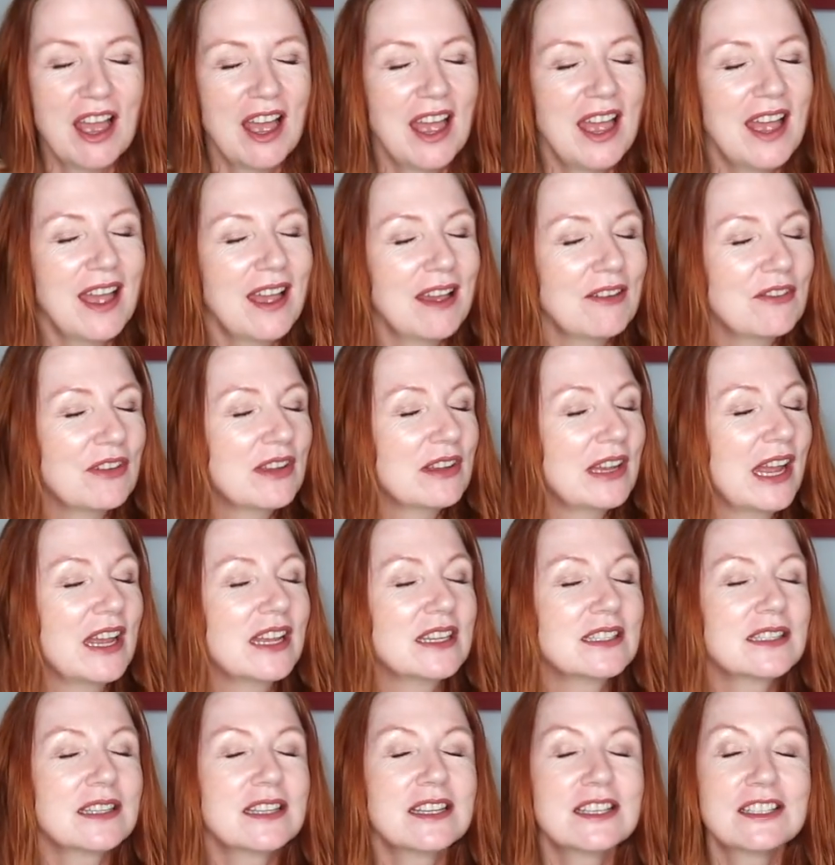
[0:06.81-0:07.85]
I have
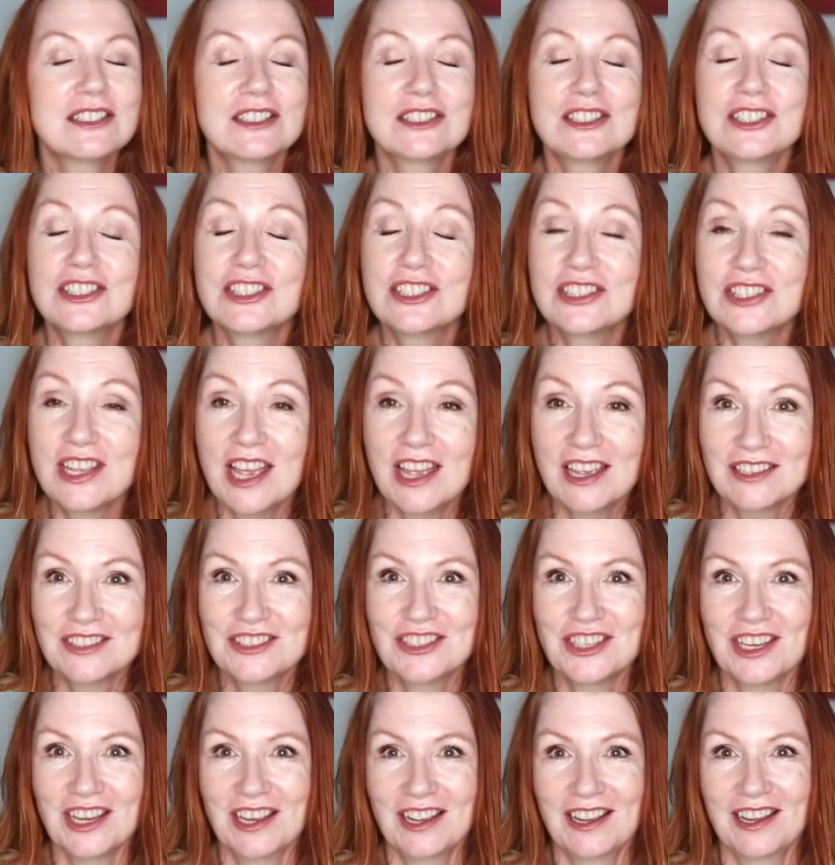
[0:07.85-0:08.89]
had
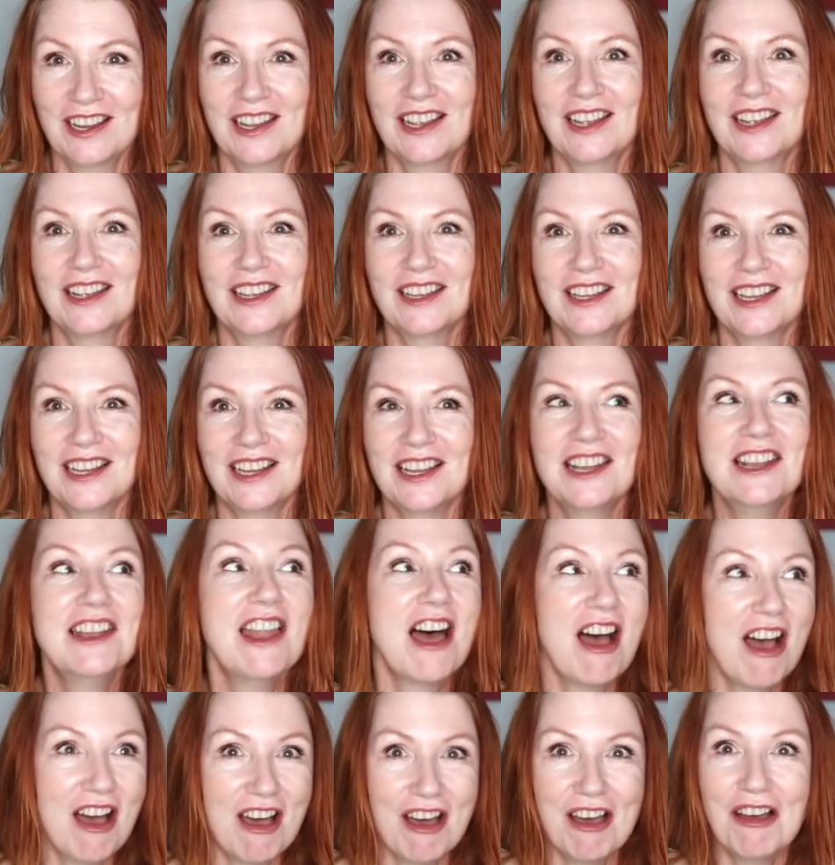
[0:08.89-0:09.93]
such a
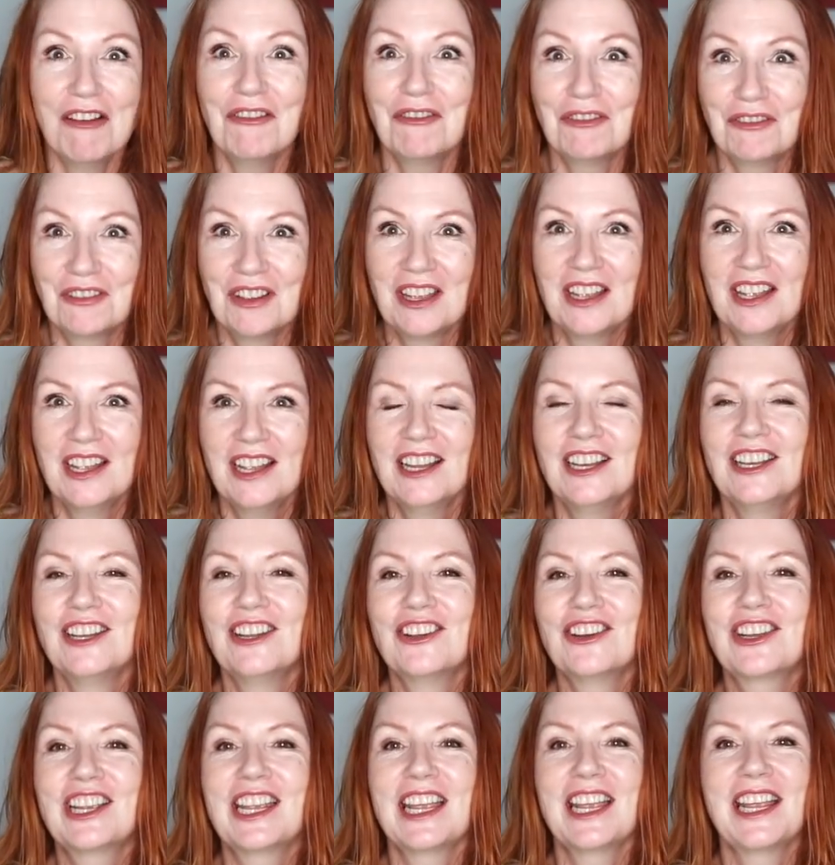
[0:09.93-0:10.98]
laugh
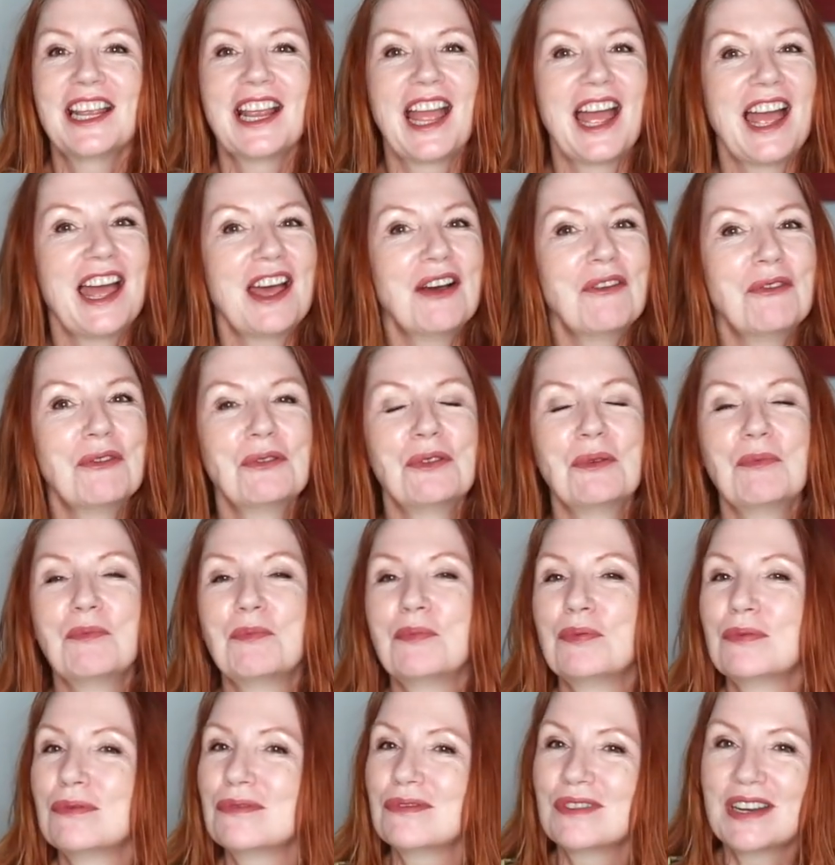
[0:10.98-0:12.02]
looking at all the
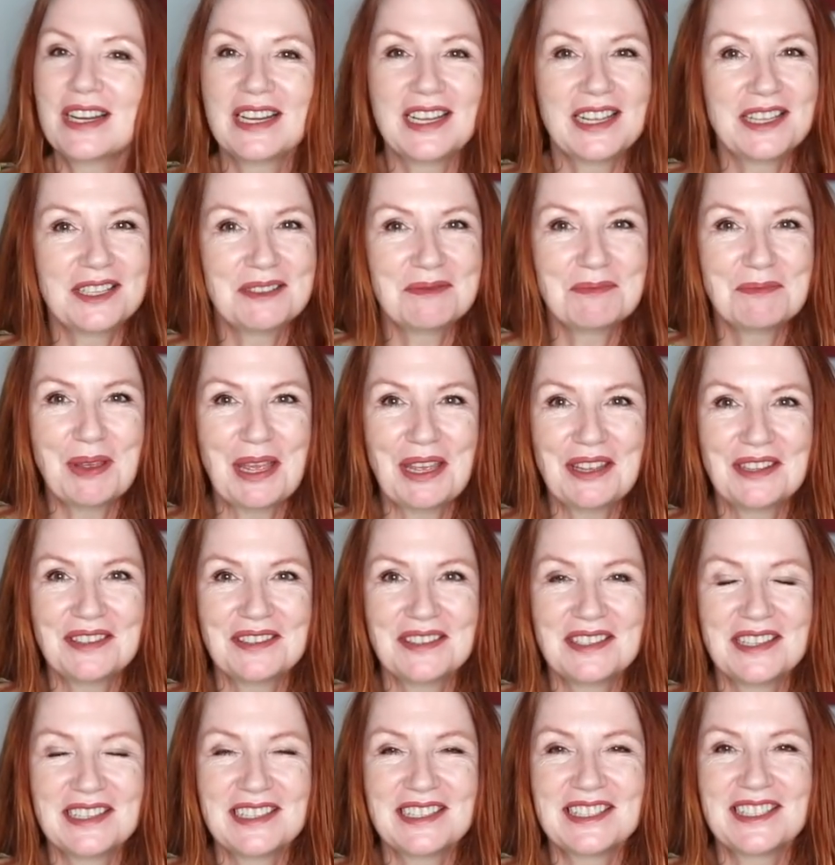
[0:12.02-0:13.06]
brilliant
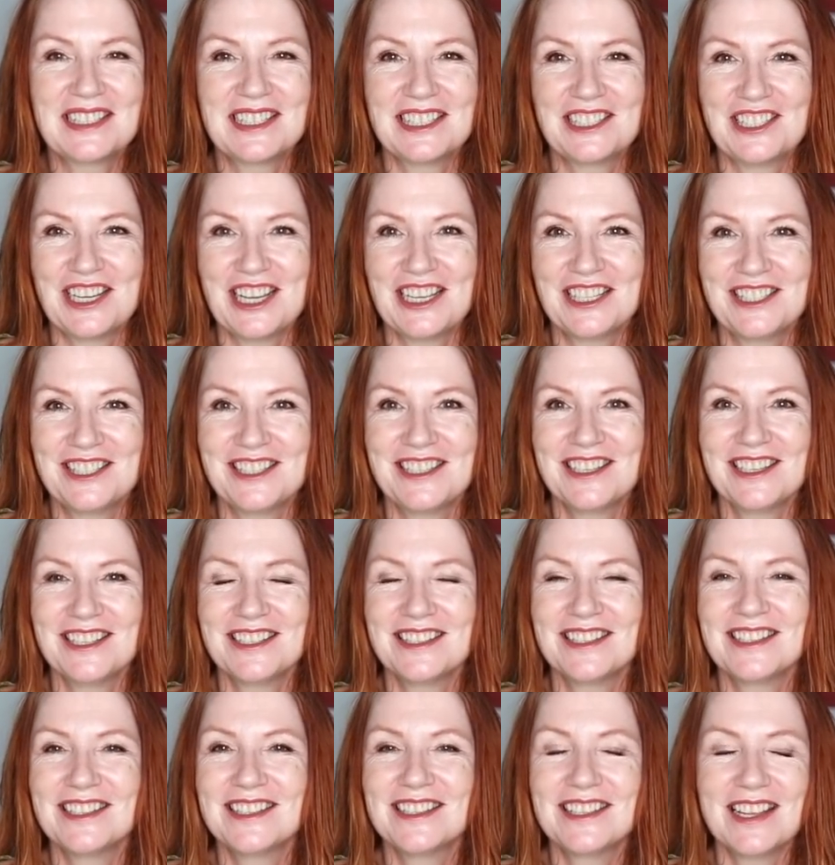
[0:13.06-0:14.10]
pun
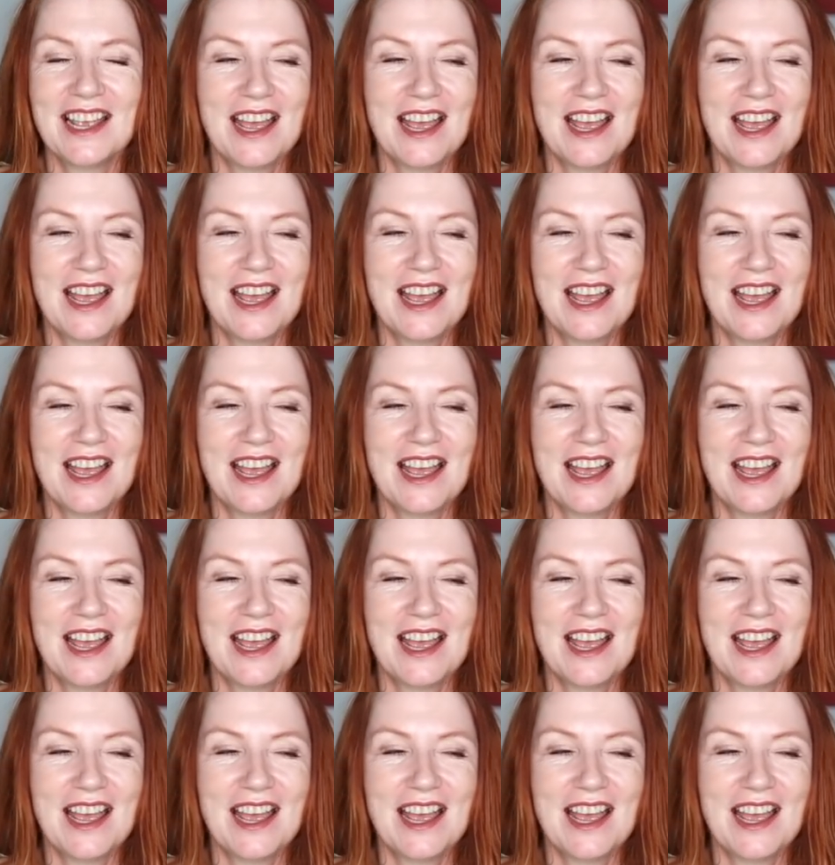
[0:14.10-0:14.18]
suggestions.